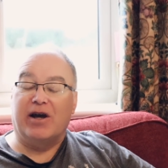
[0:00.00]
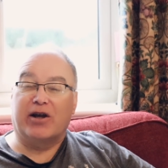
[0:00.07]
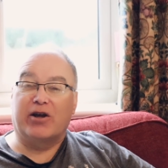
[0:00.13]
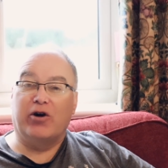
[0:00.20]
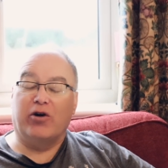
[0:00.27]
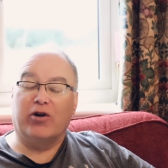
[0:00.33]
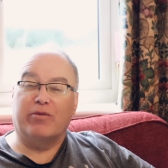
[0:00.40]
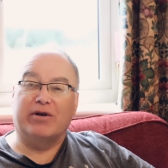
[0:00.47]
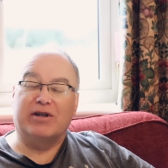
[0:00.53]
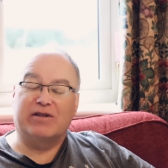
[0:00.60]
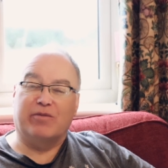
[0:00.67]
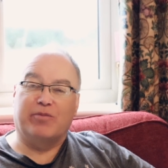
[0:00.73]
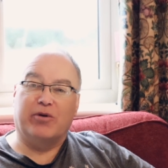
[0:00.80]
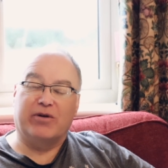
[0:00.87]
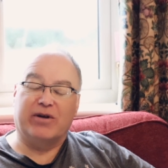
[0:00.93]

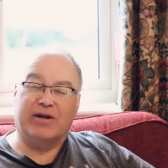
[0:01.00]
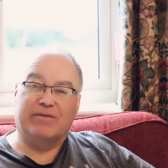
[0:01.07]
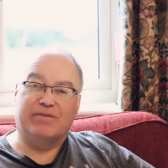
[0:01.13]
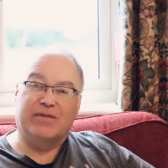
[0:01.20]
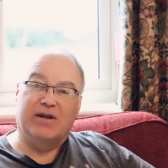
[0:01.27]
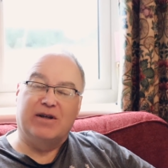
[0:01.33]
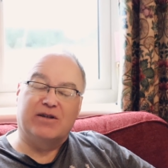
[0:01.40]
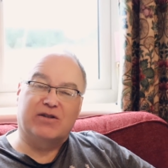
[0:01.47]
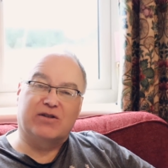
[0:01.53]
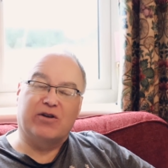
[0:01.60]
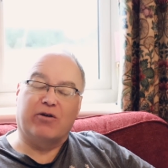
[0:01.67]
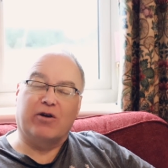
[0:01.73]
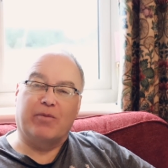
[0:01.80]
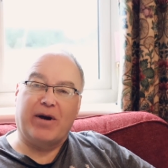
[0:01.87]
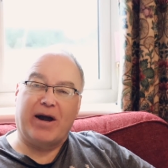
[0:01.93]
economies of putting
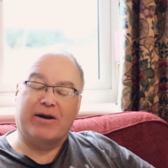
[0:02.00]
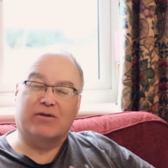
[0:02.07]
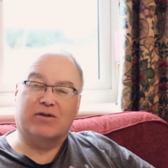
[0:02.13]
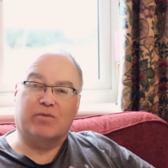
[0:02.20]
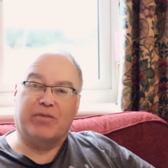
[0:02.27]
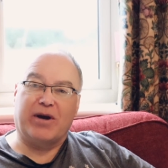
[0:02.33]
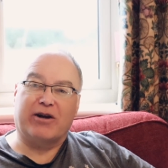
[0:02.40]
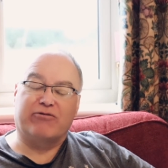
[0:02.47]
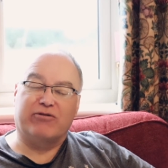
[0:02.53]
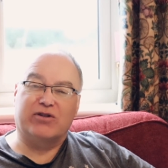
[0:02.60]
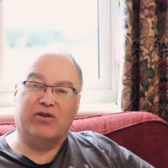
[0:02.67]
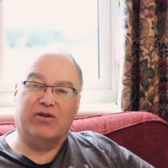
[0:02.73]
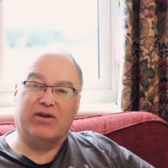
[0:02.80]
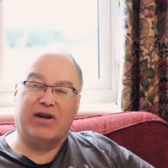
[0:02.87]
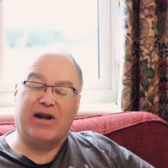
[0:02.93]
solar panels and
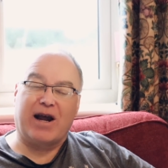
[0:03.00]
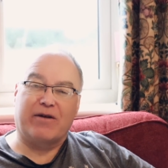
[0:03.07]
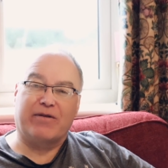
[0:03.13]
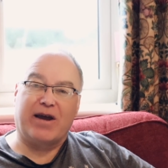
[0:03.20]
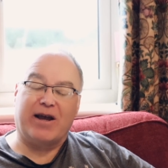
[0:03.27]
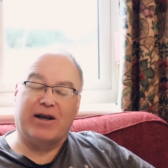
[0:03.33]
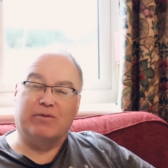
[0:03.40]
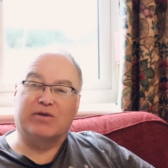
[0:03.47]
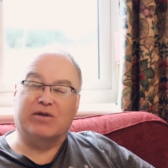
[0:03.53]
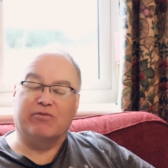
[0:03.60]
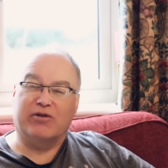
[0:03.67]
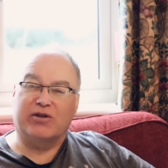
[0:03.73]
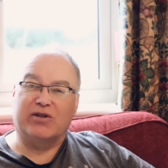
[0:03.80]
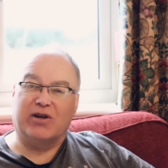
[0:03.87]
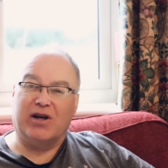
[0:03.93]
batteries on and how that helps
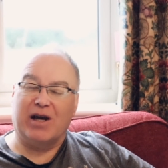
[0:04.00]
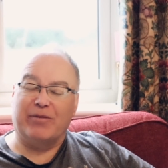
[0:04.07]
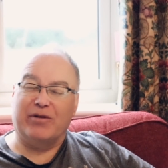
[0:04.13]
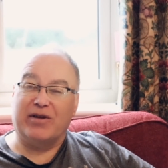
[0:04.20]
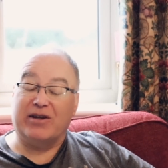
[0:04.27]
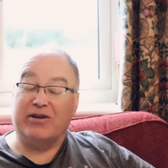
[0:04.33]
in retirement,